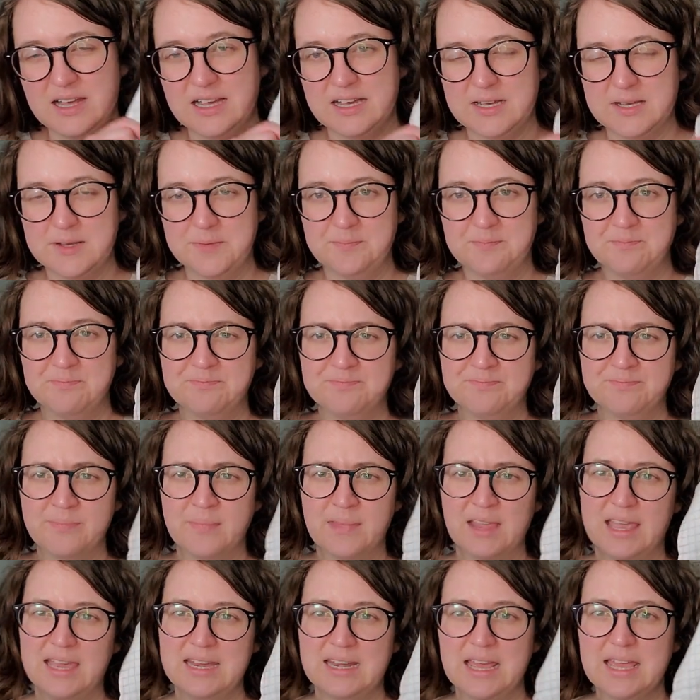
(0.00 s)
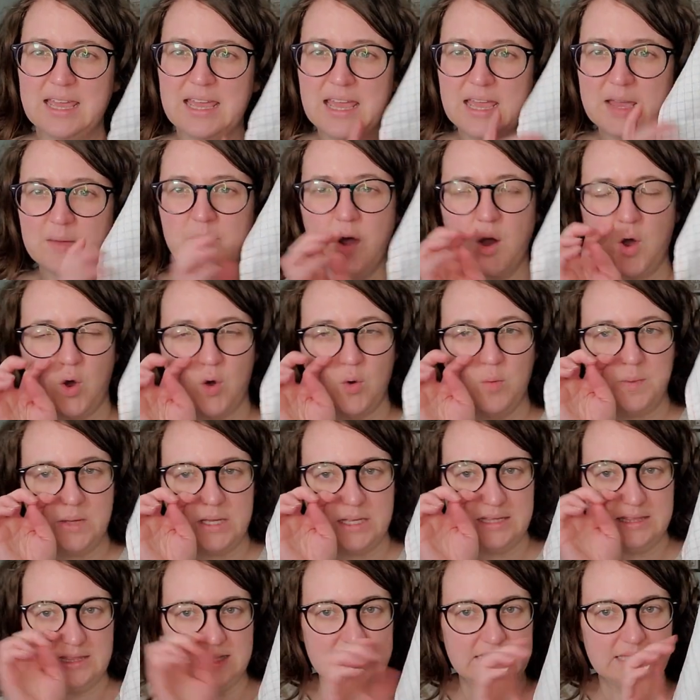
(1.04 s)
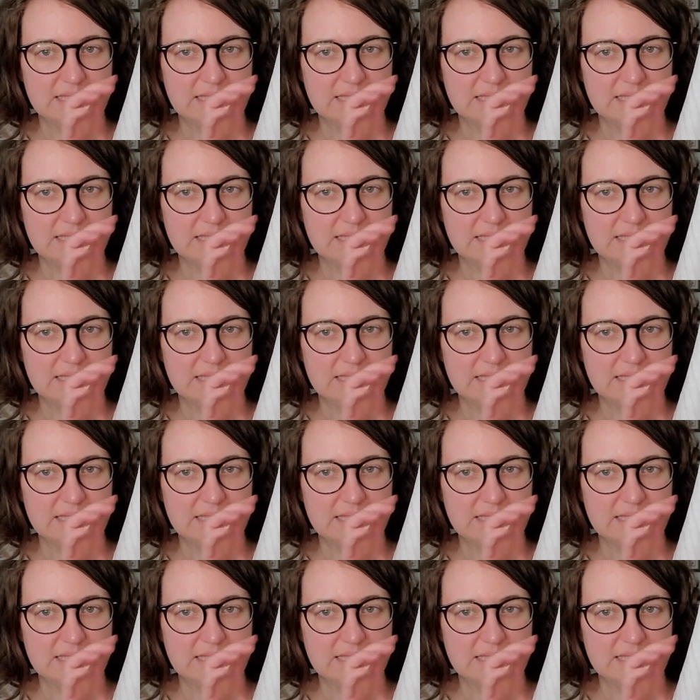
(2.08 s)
Um, and I am hoping